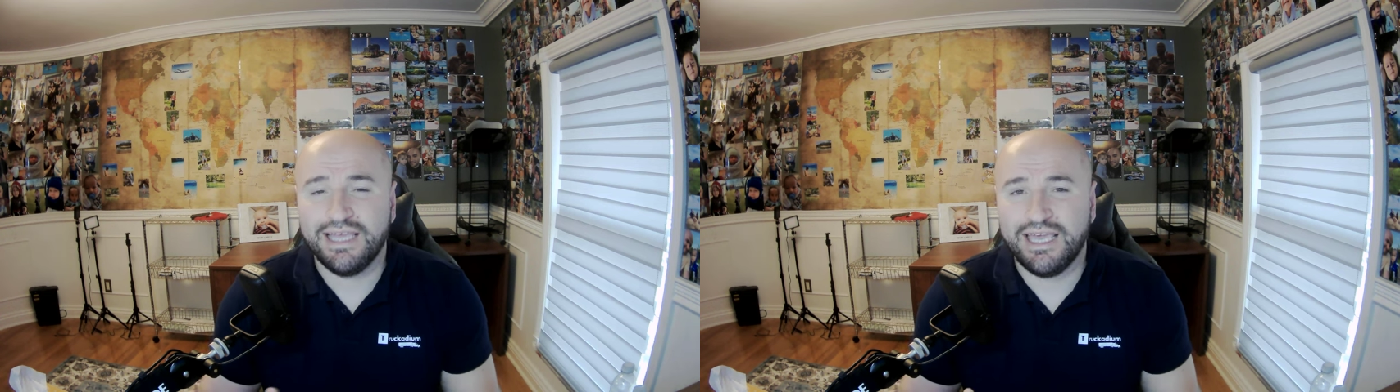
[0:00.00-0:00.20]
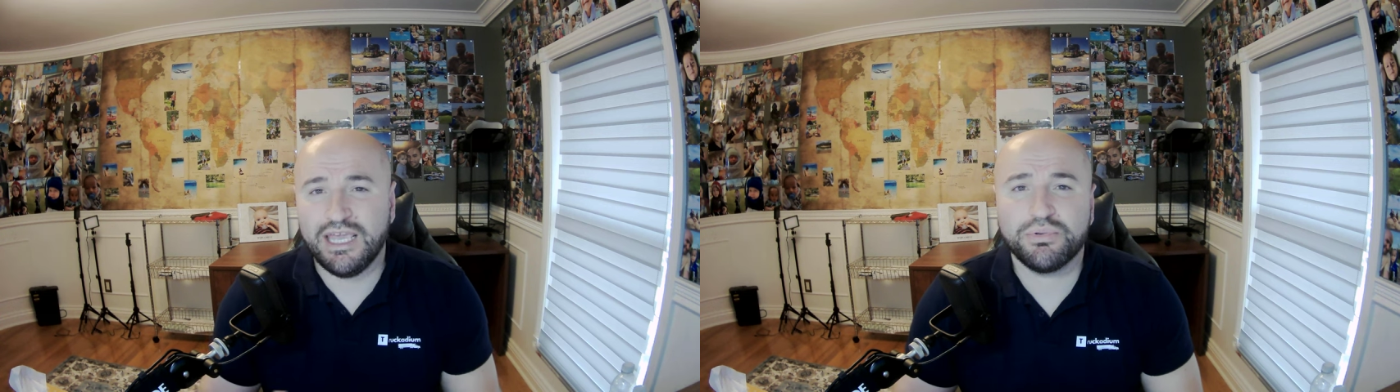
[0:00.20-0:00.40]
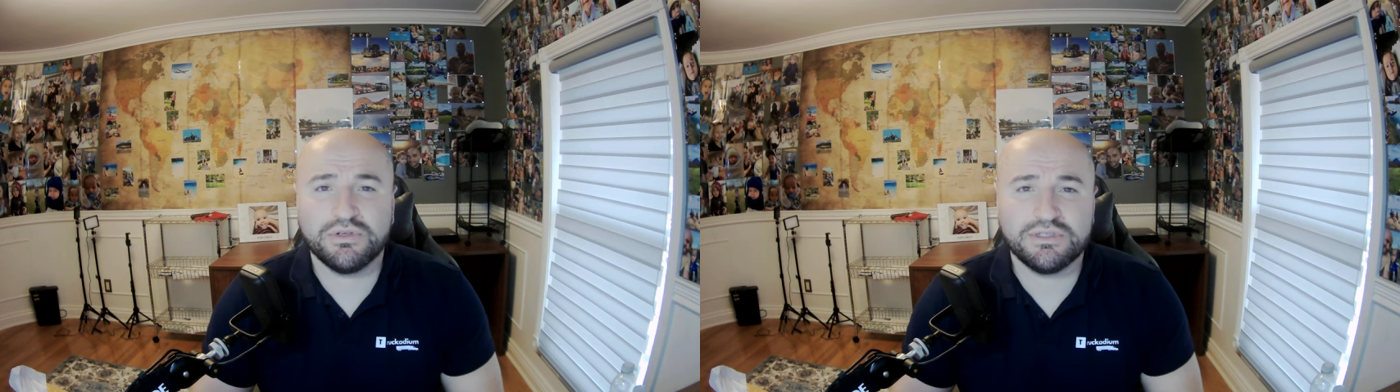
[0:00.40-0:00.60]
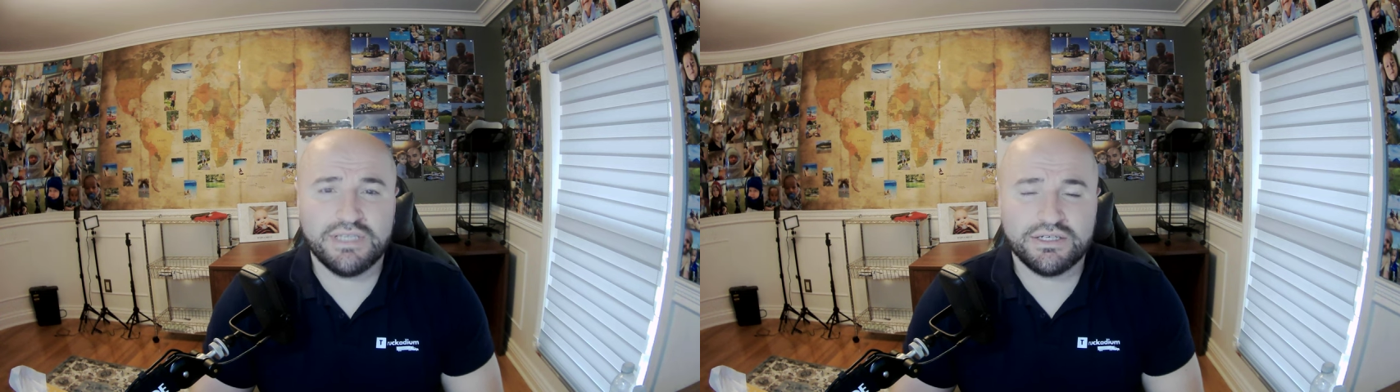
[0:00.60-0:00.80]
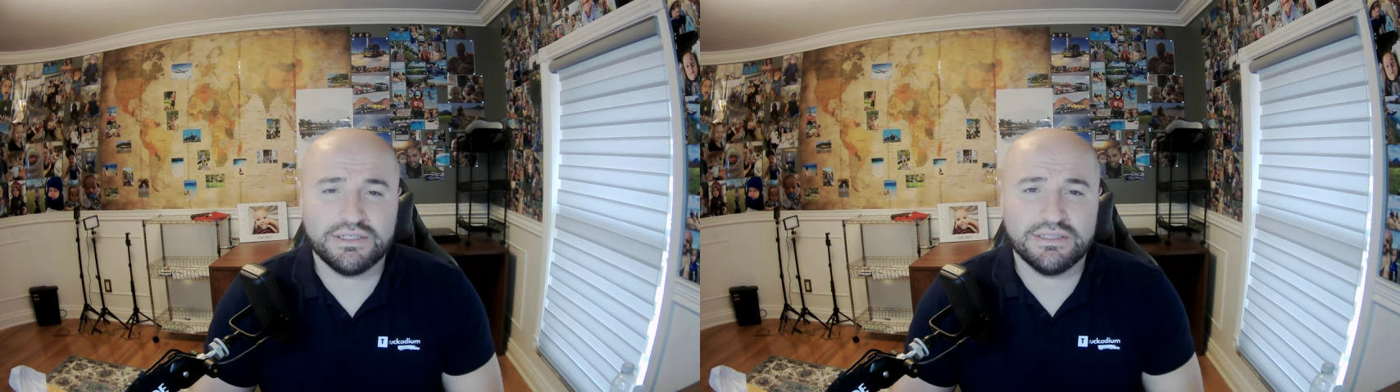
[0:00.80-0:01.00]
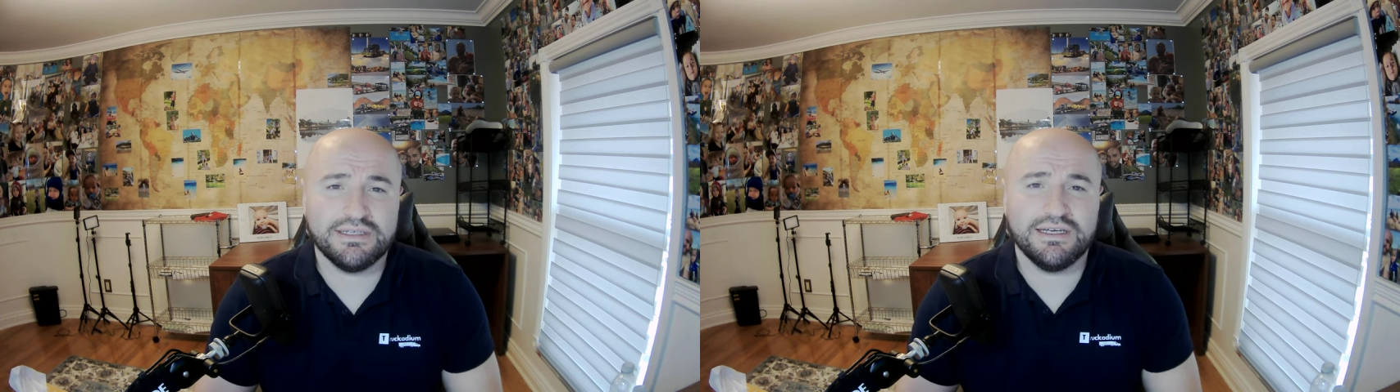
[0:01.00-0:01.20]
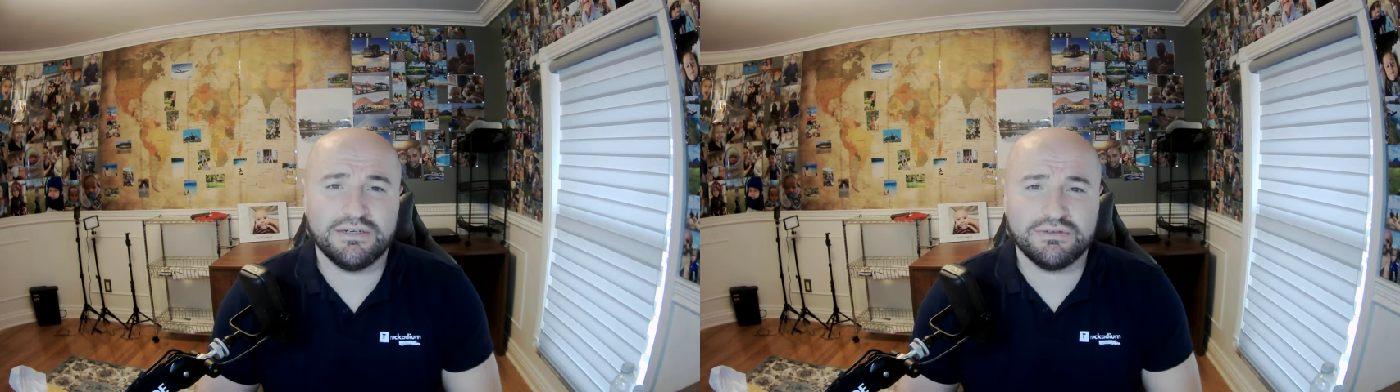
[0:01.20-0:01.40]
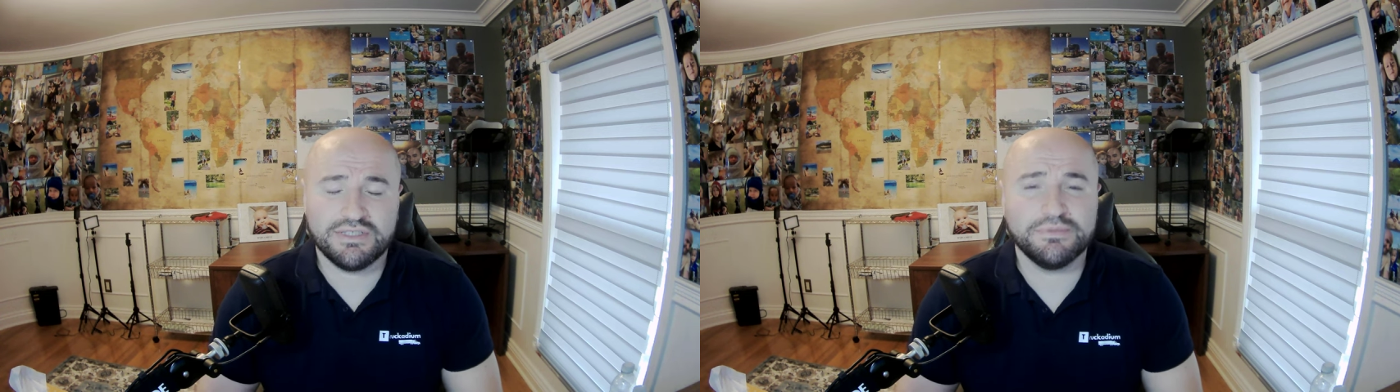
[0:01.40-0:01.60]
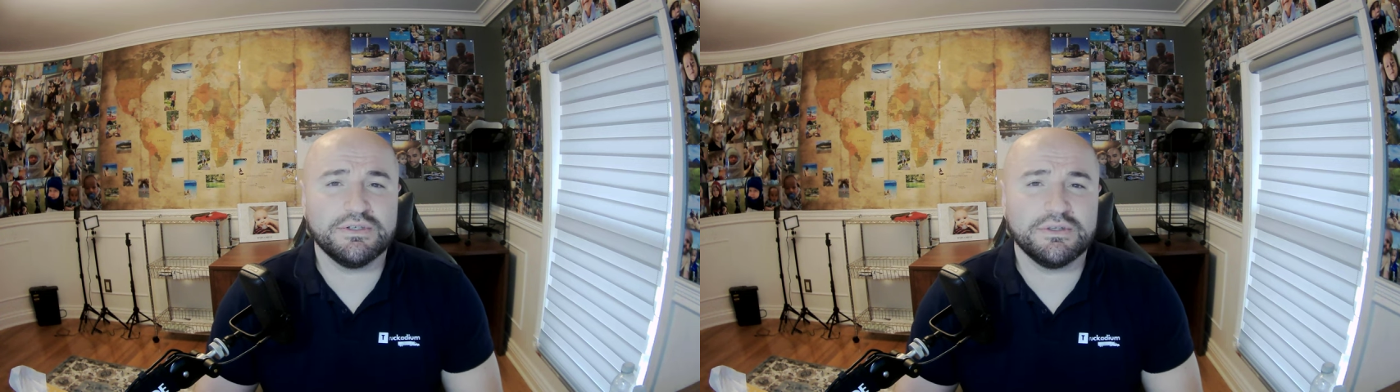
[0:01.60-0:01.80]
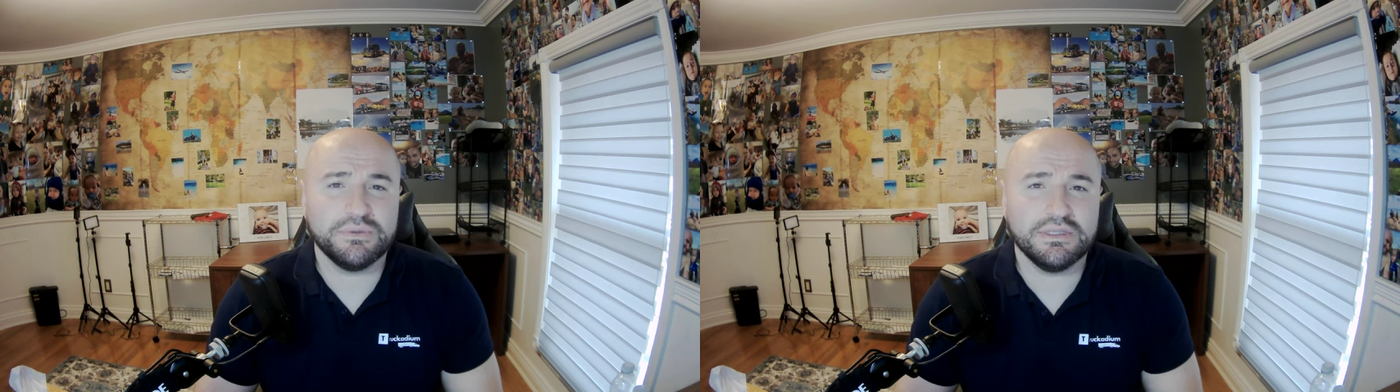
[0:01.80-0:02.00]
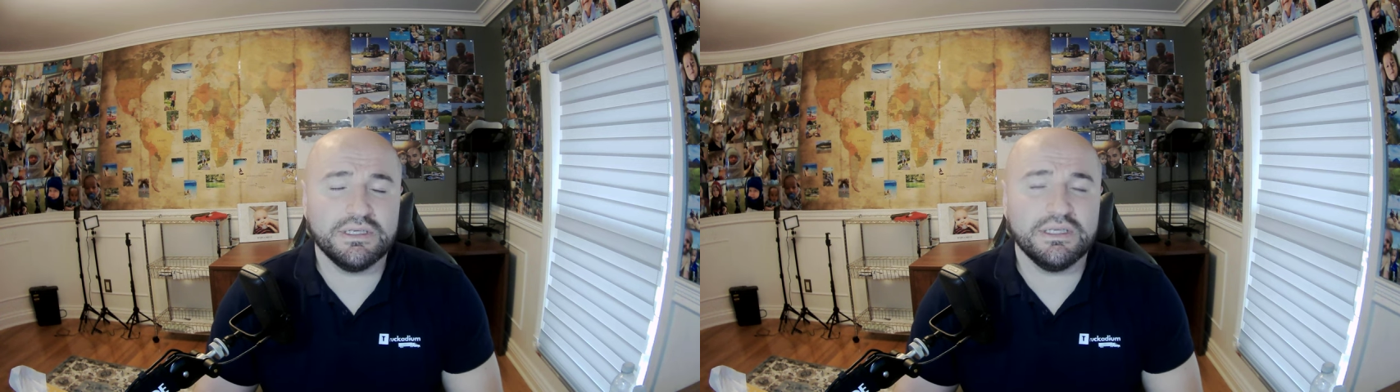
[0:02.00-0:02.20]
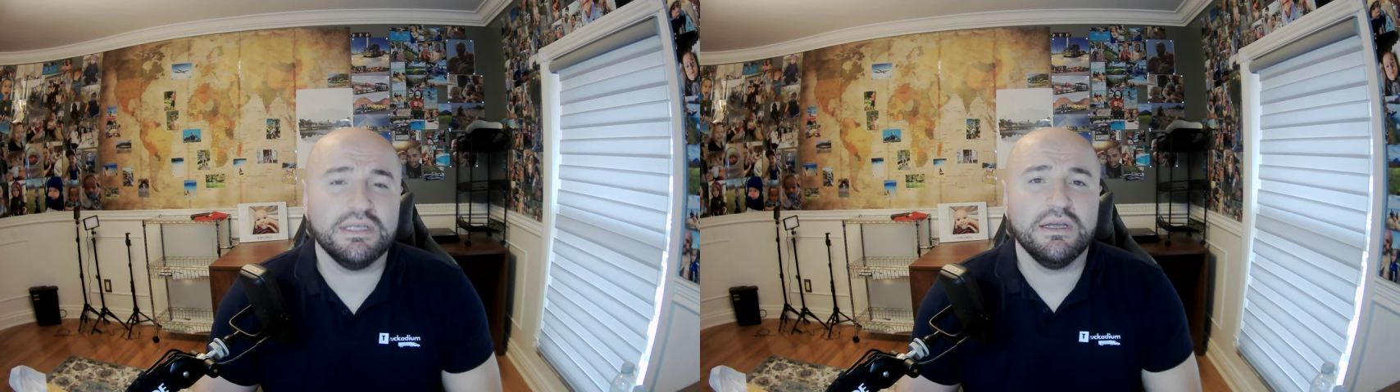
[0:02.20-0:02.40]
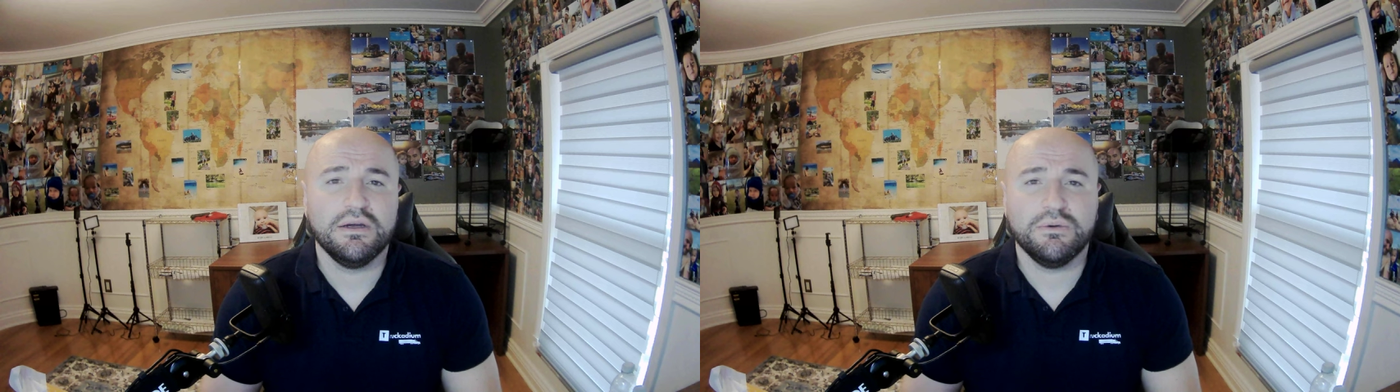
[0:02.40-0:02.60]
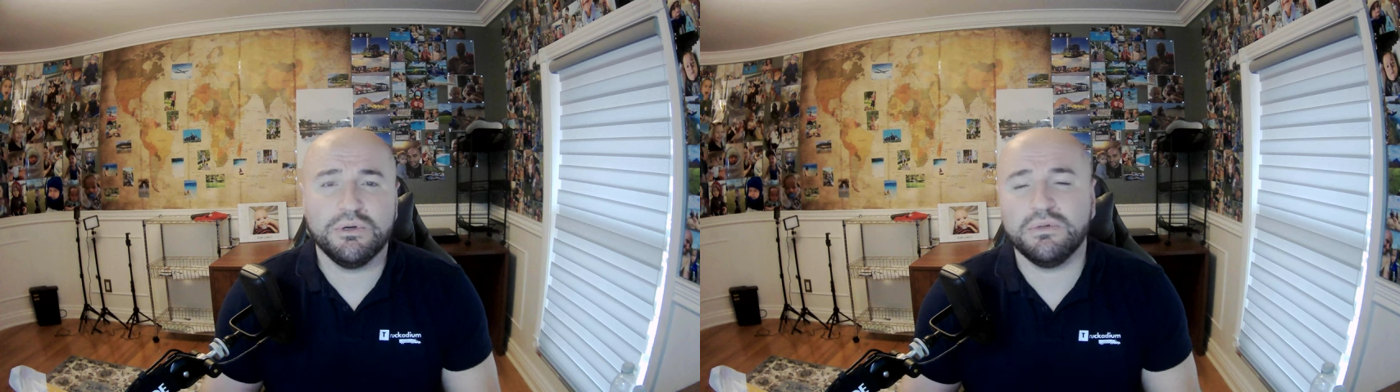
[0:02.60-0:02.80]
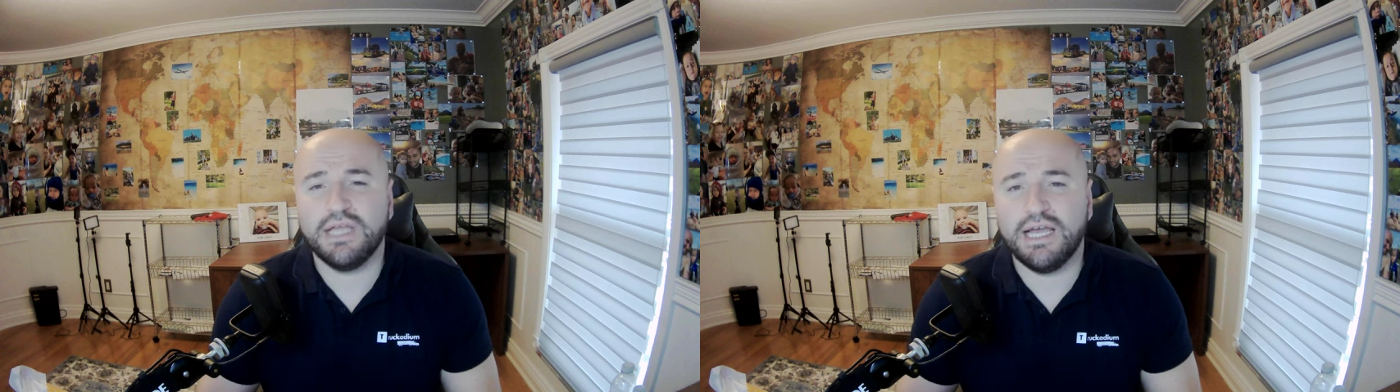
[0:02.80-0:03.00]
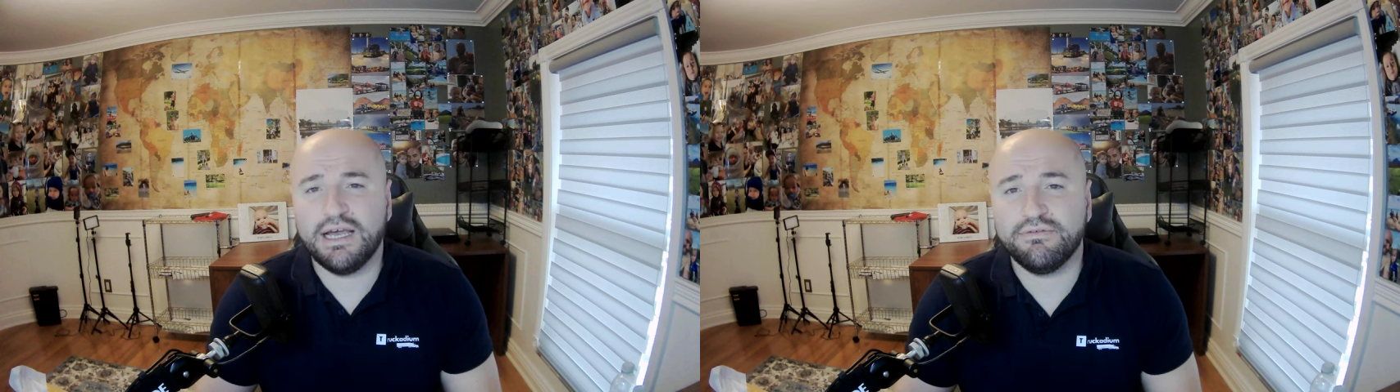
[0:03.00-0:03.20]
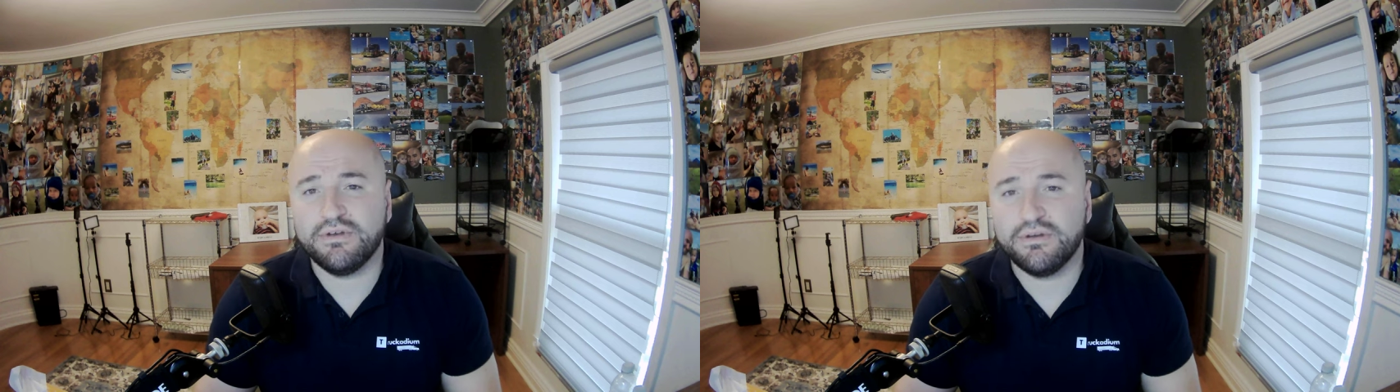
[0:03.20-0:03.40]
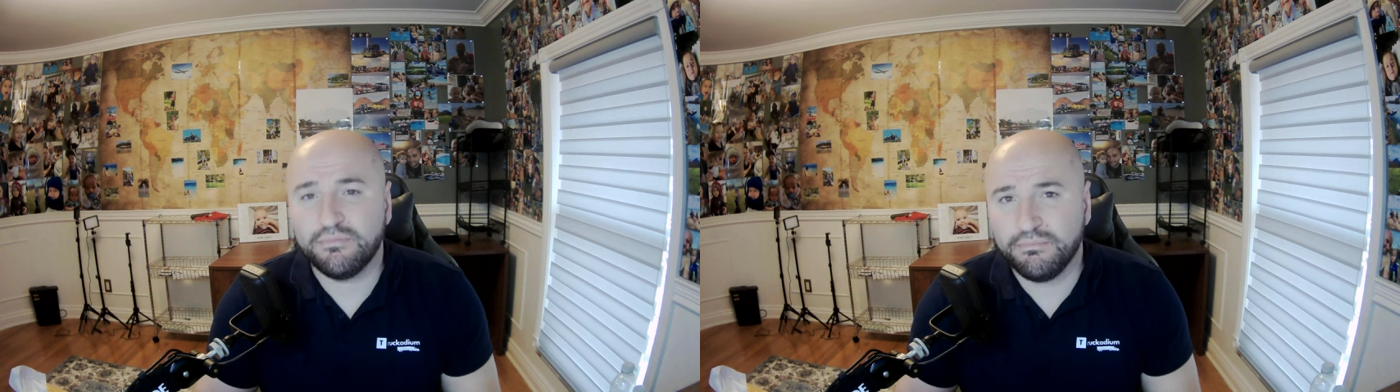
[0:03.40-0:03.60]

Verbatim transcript: April sessions, and subsequently we will have